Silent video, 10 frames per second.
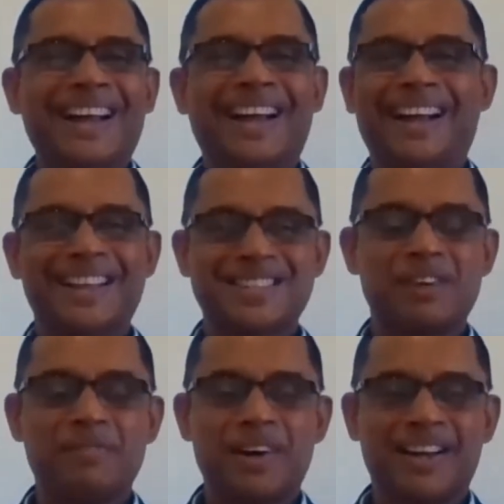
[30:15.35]
uh,
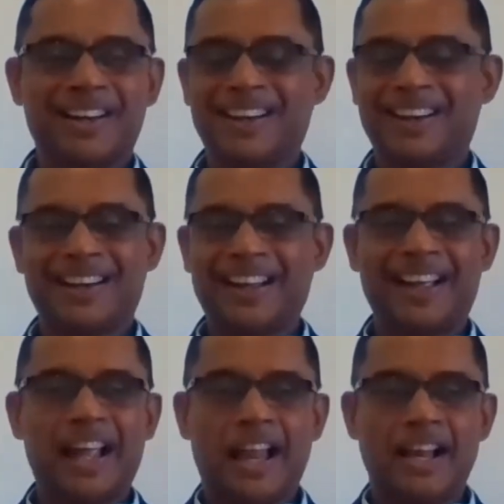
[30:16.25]
someone
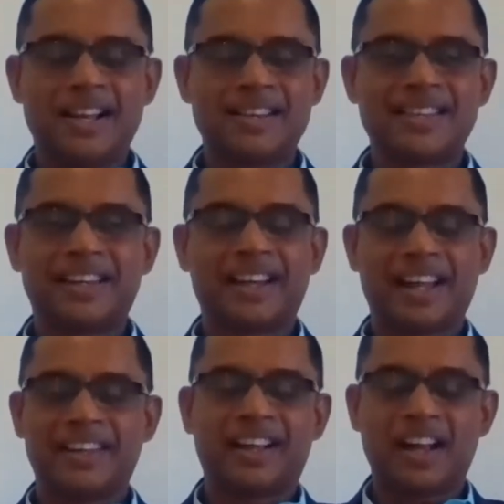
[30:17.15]
else in
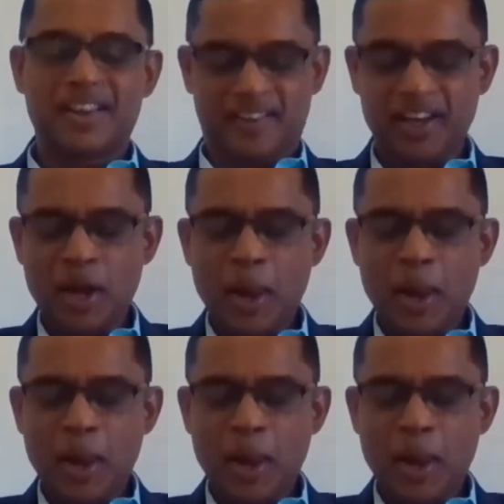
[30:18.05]
another country.